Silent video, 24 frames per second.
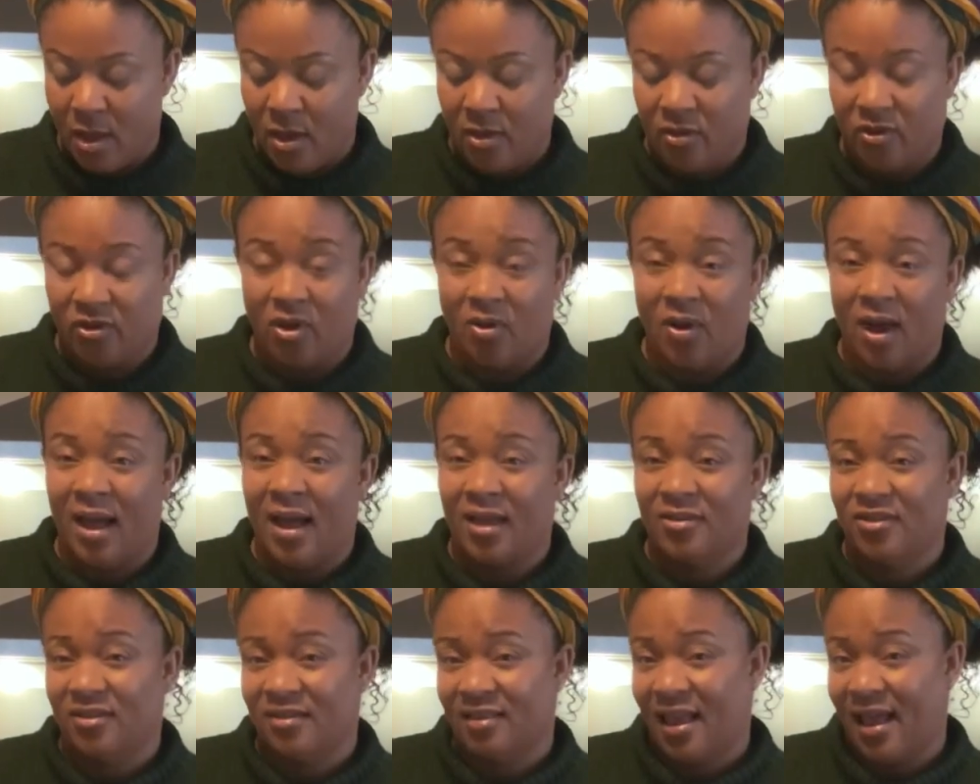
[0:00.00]
So I
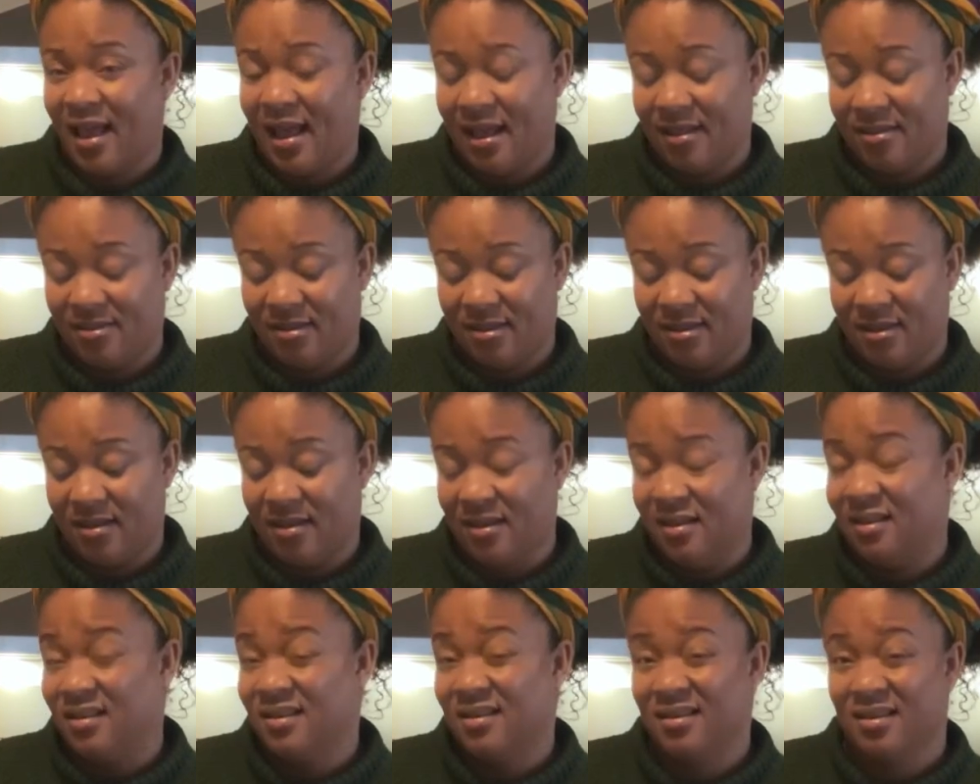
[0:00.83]
just had to
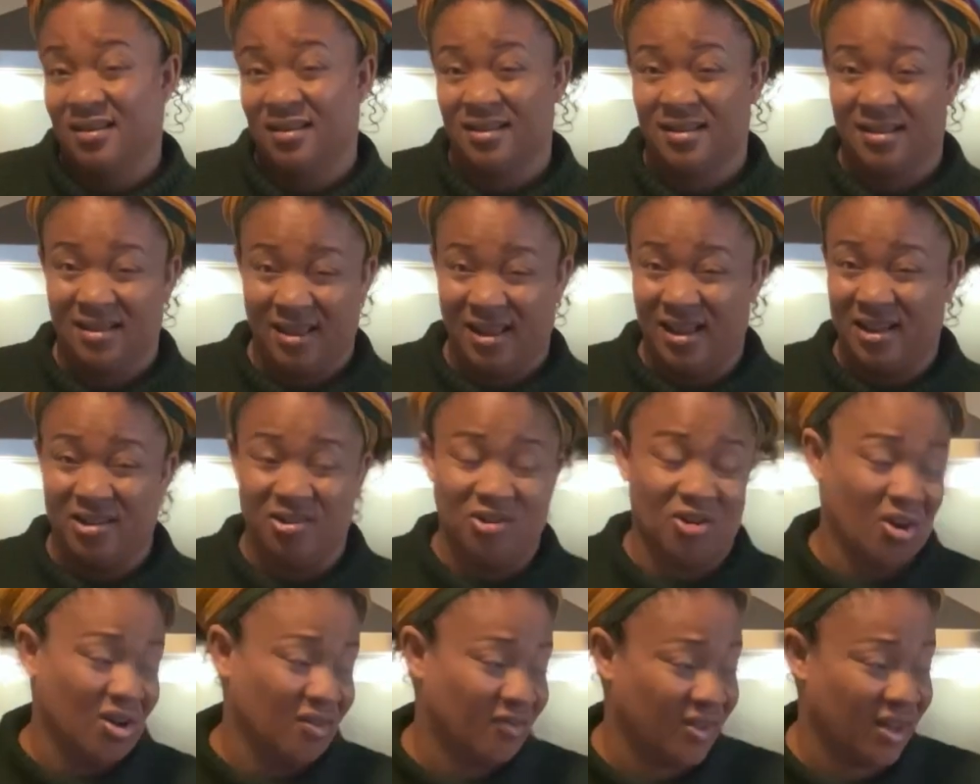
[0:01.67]
cut it
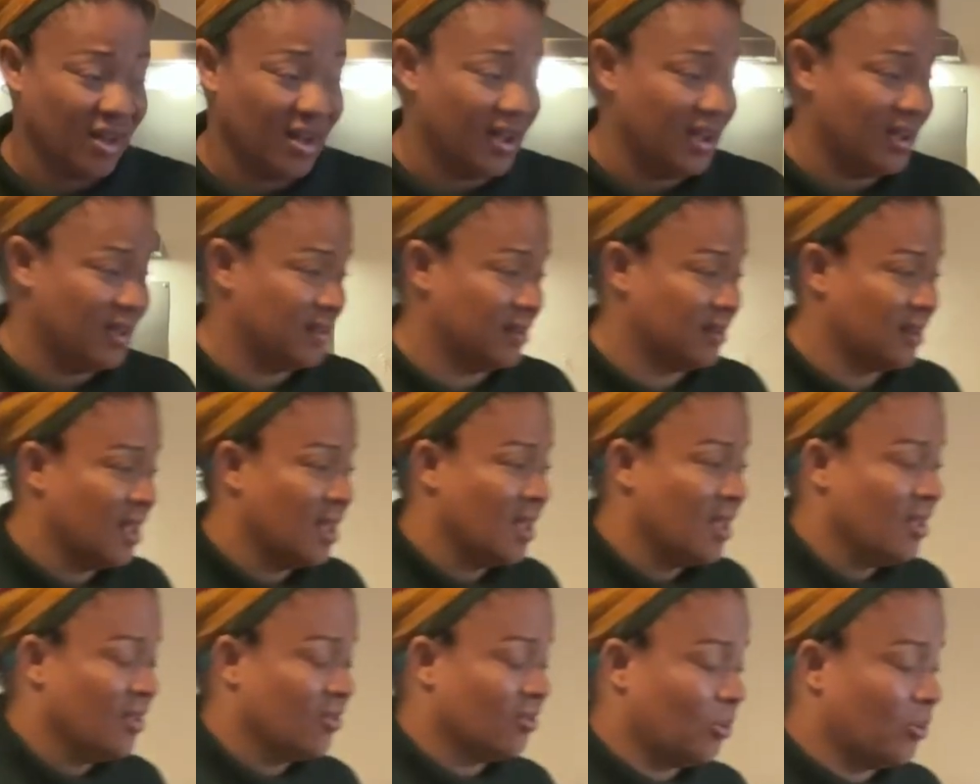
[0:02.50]
off, guys.
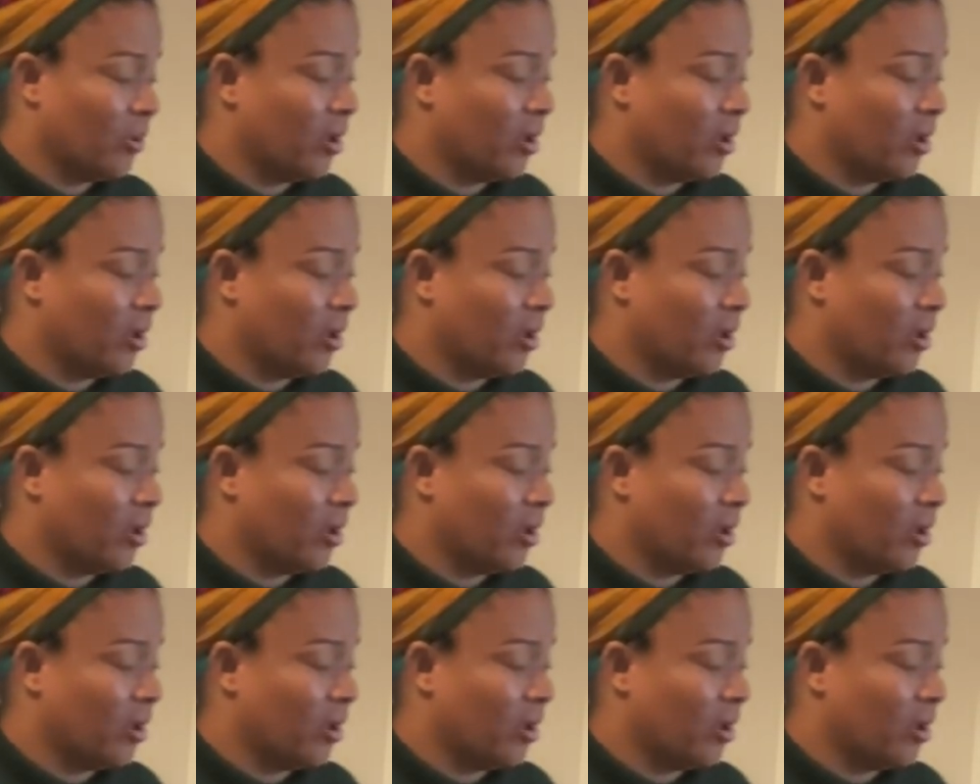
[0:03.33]
So we're